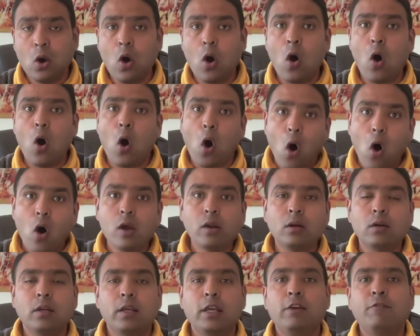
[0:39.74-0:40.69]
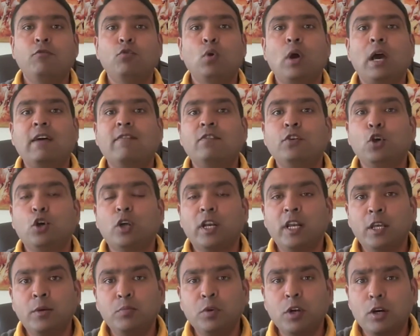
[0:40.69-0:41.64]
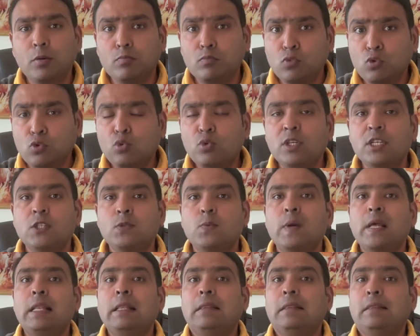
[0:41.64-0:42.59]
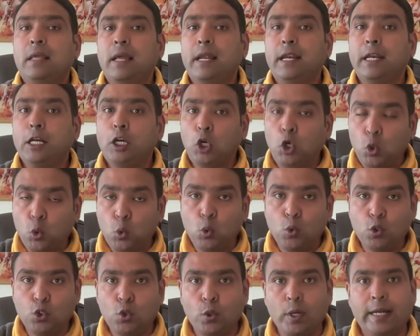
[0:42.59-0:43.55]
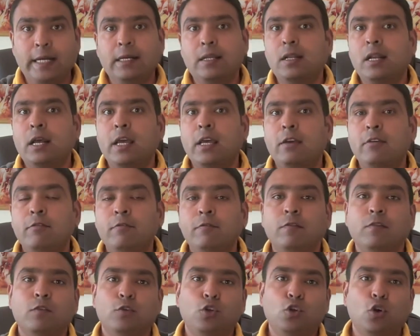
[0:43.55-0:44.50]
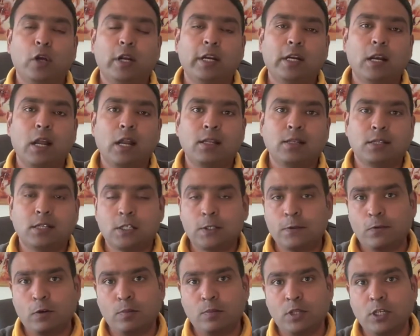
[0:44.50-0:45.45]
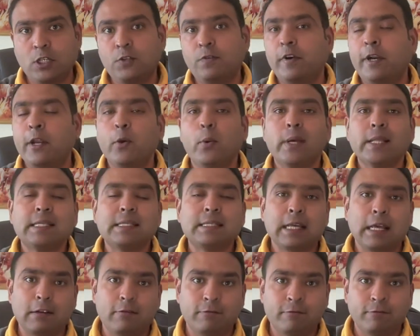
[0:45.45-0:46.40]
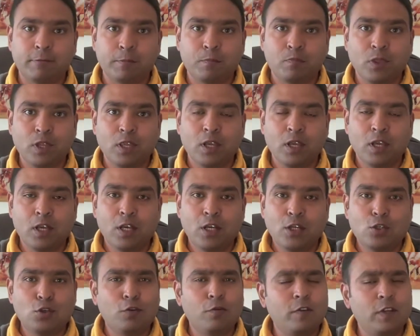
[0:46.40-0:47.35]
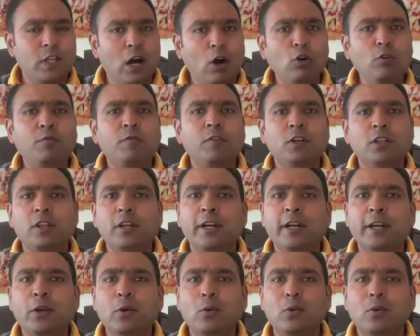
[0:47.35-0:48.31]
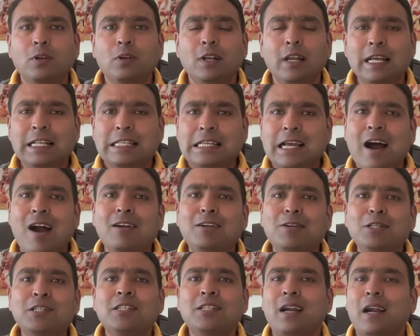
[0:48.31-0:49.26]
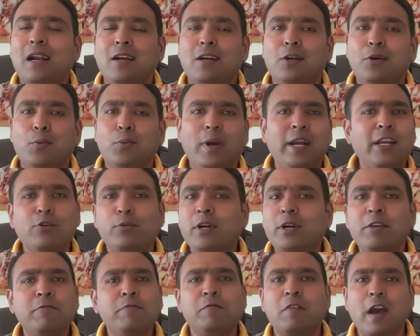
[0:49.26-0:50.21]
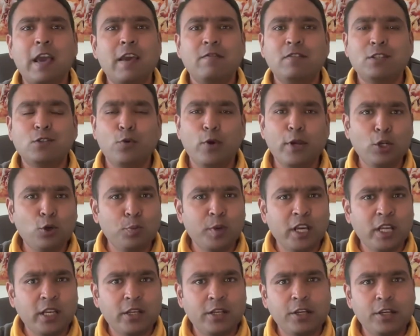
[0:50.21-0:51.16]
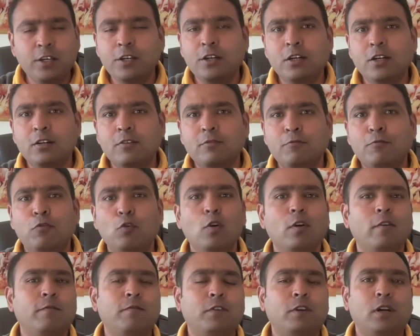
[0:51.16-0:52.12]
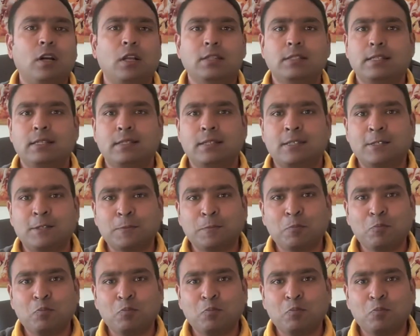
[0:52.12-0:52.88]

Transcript: or if you have your Libra moon as well, then too you can derive your analysis from this video itself. So without further ado, let's understand 2025 is going to be an year full of transits.